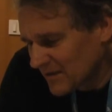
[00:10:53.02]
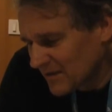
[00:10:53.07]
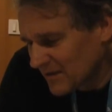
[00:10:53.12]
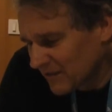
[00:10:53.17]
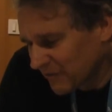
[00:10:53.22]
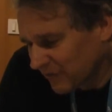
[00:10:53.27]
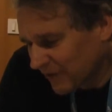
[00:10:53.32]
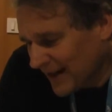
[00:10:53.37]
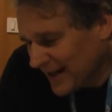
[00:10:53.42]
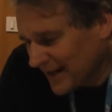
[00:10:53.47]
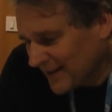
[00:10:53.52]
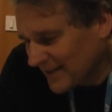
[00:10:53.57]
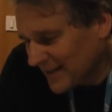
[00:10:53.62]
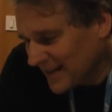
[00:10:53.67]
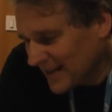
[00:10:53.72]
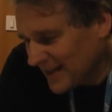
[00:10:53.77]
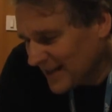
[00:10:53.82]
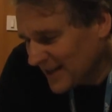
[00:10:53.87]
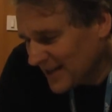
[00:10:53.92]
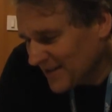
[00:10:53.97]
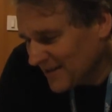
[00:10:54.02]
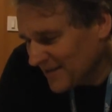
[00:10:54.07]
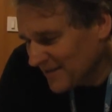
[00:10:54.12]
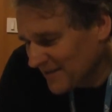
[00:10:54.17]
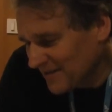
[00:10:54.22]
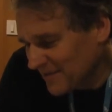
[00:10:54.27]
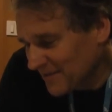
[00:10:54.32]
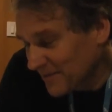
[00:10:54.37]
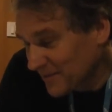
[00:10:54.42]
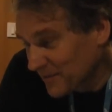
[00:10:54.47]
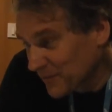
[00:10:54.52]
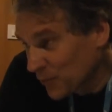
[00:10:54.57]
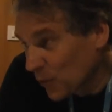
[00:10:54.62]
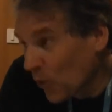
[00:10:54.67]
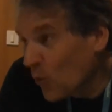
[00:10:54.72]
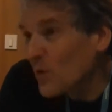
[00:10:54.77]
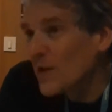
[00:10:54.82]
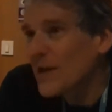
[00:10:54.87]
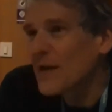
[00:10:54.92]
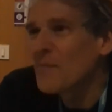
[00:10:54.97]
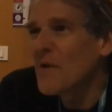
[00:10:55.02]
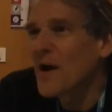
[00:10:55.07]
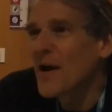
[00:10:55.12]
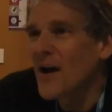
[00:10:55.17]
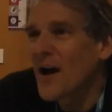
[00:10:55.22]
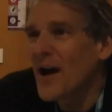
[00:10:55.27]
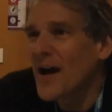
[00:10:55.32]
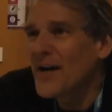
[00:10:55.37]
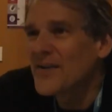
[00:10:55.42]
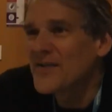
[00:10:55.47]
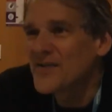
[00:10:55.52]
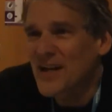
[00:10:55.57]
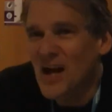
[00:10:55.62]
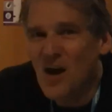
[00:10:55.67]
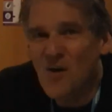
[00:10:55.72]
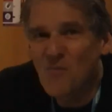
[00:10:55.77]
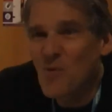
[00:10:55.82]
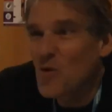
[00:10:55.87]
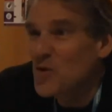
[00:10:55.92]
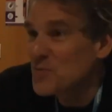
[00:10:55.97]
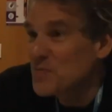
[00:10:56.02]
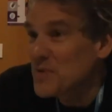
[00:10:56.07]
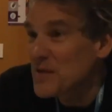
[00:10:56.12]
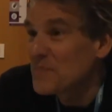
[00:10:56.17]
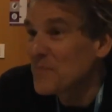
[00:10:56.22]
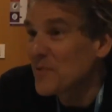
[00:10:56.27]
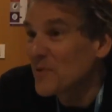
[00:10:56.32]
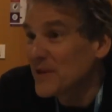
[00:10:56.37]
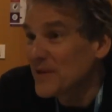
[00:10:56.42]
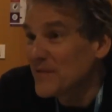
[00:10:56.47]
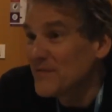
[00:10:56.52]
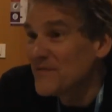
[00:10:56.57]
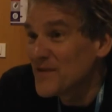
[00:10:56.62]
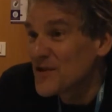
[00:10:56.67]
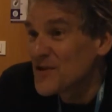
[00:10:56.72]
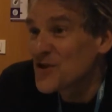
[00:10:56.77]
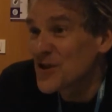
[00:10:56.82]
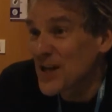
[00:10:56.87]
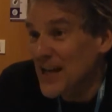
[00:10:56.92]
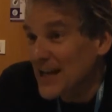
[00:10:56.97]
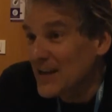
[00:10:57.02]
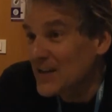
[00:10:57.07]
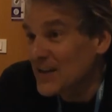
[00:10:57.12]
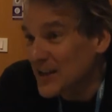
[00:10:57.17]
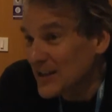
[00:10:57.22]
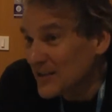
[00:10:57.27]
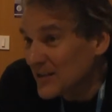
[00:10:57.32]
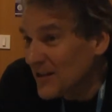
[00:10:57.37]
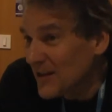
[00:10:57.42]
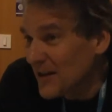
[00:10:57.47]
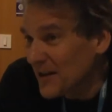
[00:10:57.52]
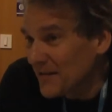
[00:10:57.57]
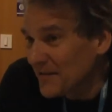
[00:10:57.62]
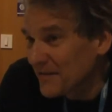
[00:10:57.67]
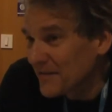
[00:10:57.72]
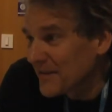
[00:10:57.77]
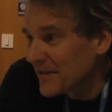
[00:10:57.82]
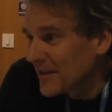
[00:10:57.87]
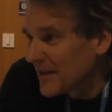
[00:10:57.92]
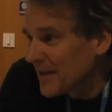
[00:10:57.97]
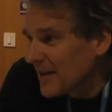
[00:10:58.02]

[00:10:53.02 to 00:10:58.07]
frankly kind of rolling my eyes at how most people envision alien life.